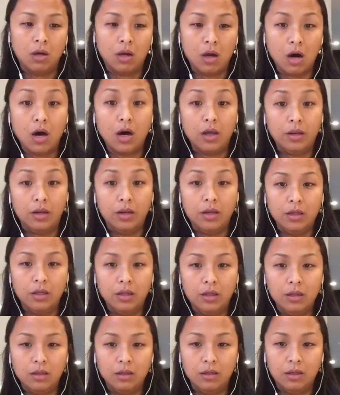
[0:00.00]
gone
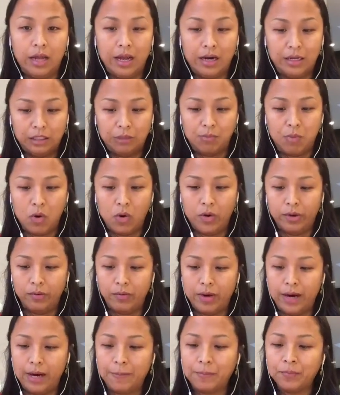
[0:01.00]
at this point,
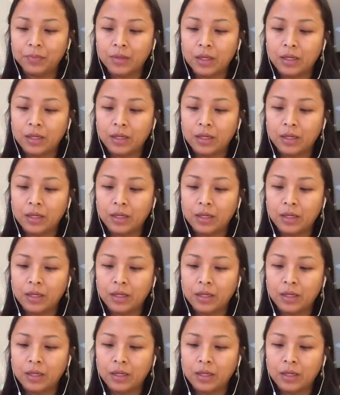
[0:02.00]
right?